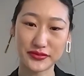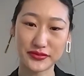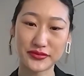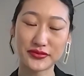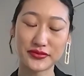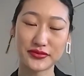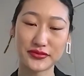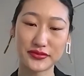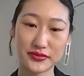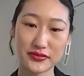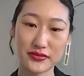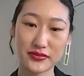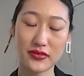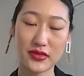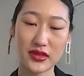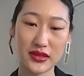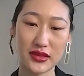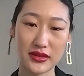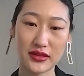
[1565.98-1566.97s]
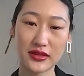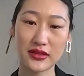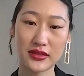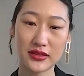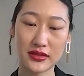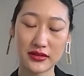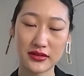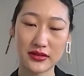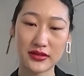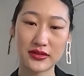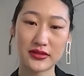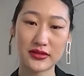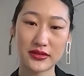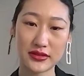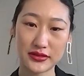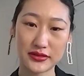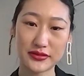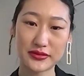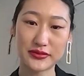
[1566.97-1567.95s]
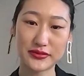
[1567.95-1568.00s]
I think all your insights throughout this
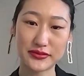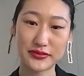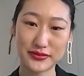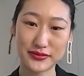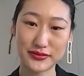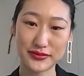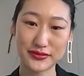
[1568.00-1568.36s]
conversation